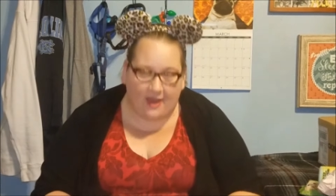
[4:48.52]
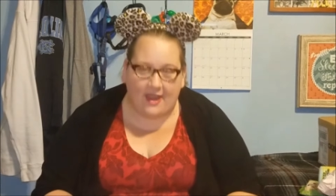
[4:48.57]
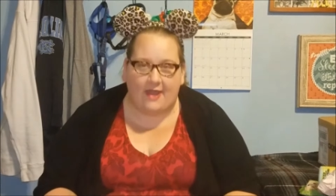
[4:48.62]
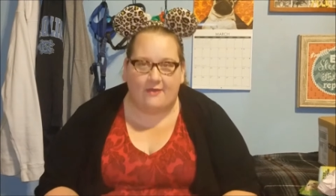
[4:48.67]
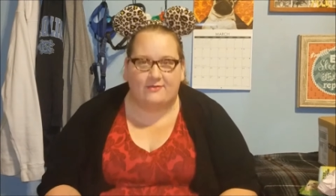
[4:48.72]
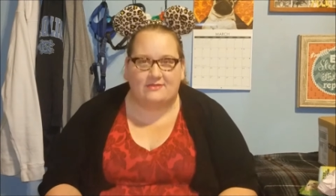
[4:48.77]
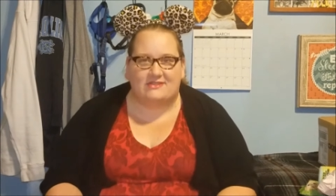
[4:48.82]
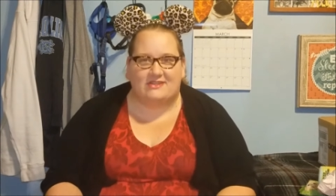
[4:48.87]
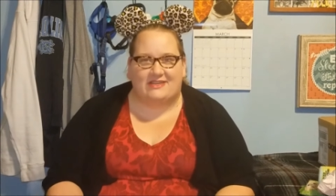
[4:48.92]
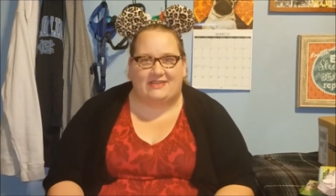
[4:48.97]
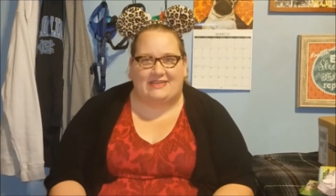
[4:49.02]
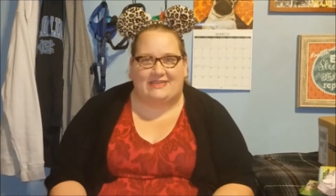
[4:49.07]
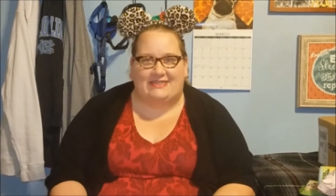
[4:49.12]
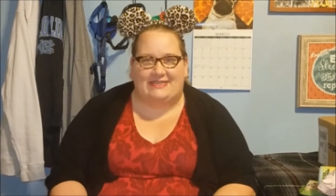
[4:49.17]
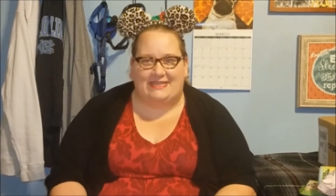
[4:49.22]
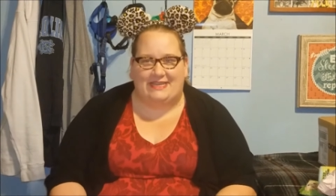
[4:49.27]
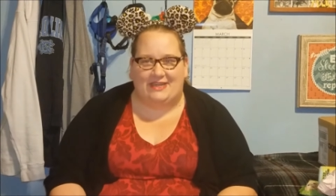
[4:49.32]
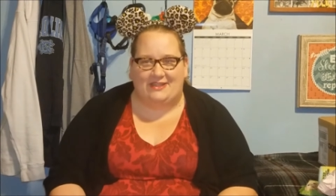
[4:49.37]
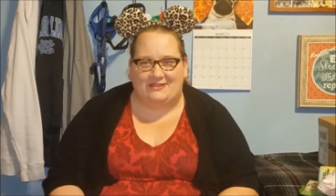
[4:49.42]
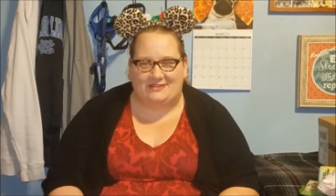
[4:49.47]
Sorry, I was looking
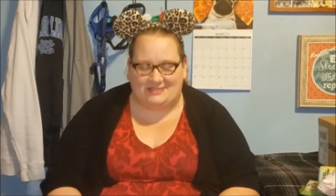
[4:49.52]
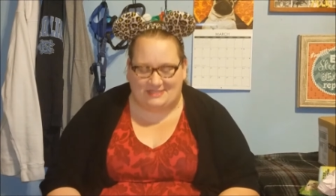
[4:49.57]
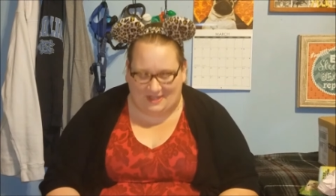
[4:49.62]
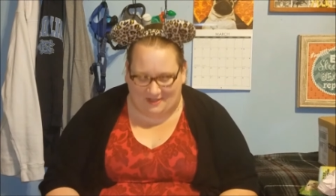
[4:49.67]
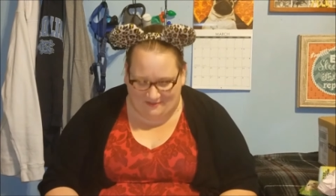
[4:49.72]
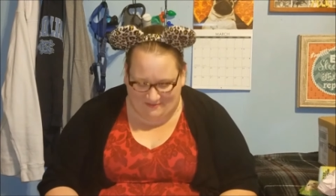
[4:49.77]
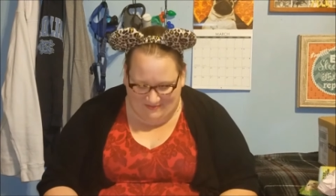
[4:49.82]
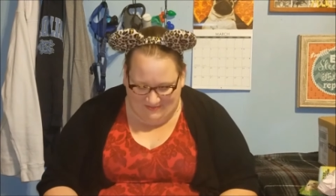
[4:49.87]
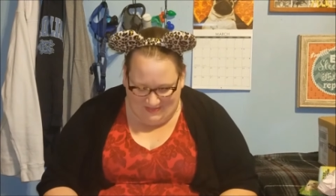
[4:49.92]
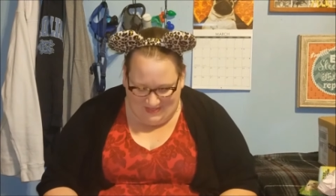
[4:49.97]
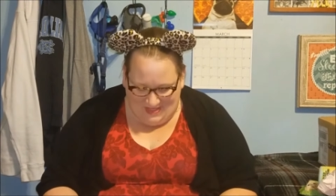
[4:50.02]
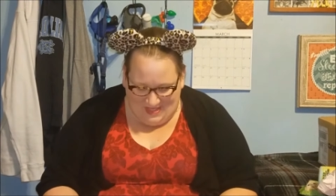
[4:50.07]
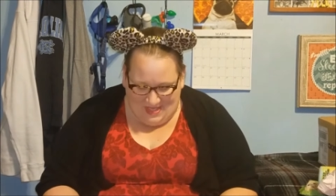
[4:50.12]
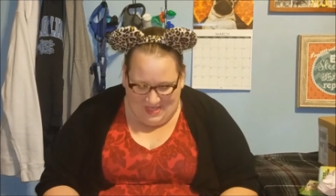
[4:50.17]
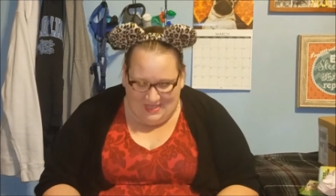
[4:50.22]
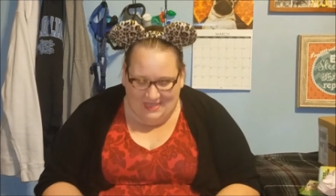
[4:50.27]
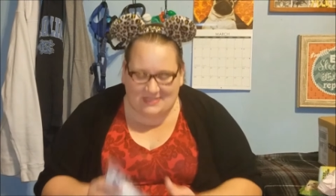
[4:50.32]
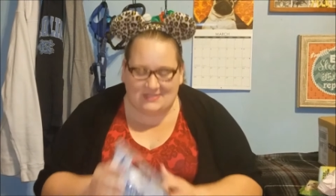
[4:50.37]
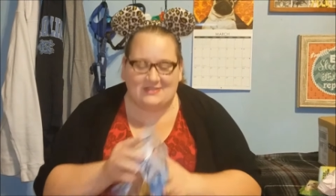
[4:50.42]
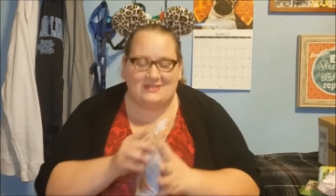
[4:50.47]
at the other stuff.
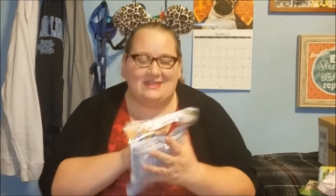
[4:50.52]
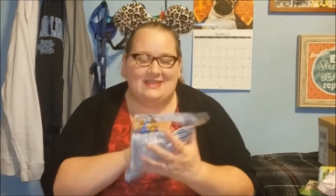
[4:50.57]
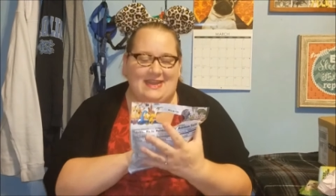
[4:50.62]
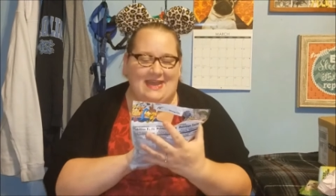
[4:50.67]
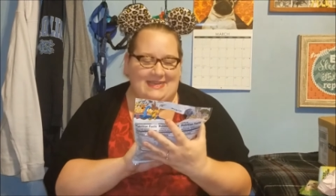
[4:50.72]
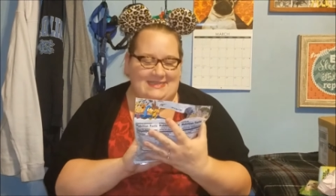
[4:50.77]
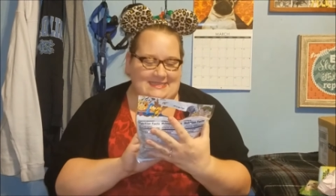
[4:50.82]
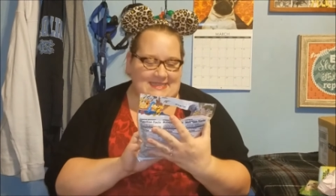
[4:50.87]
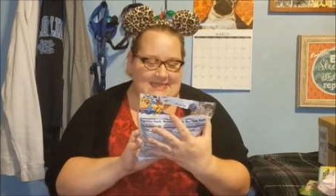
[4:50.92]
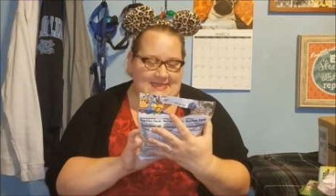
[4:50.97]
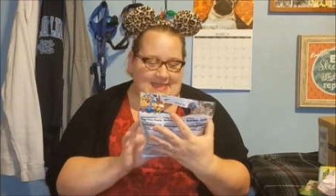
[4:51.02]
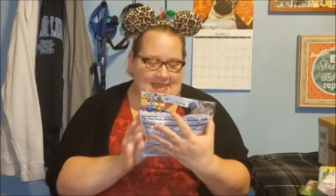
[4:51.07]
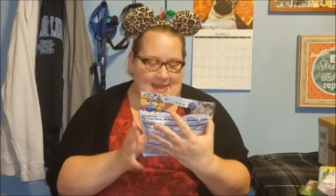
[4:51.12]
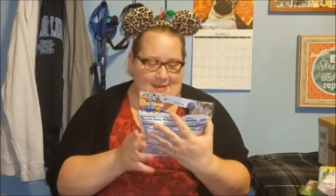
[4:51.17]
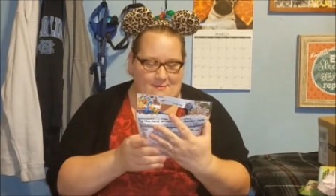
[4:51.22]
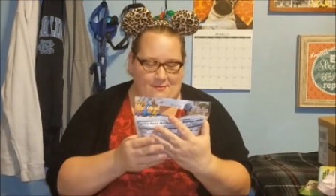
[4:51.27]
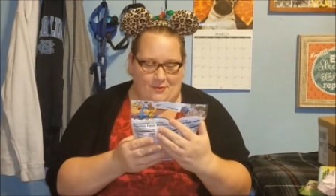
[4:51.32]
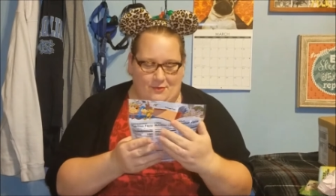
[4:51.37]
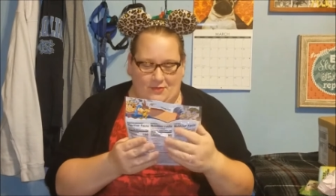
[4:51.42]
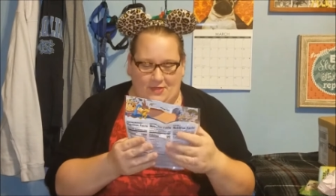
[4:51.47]
So the next thing that
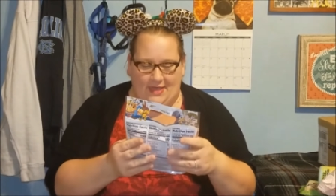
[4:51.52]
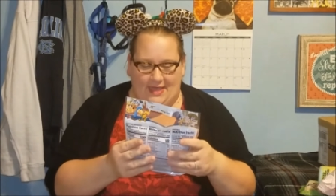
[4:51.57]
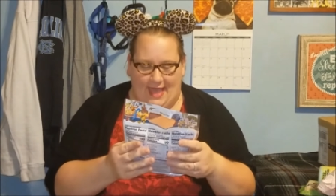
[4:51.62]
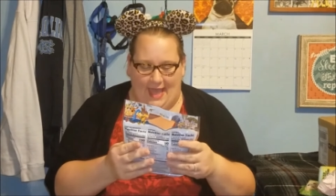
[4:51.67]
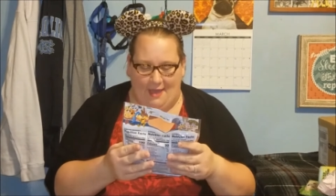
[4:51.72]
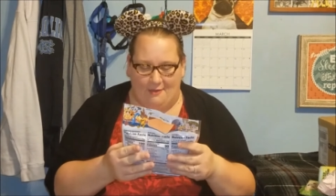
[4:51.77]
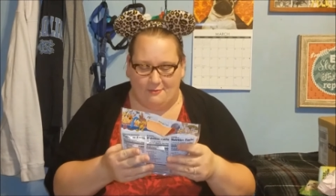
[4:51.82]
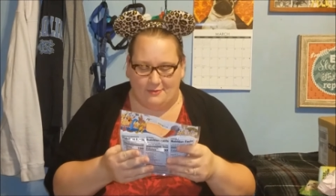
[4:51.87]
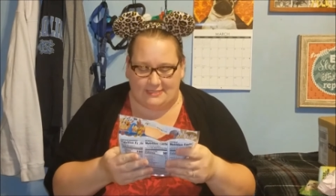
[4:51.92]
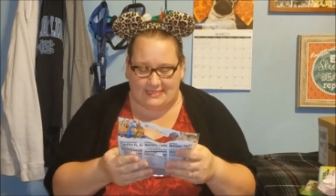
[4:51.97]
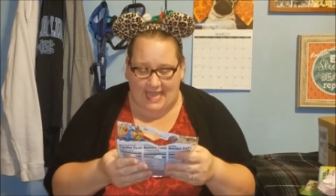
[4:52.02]
I'm pulling out,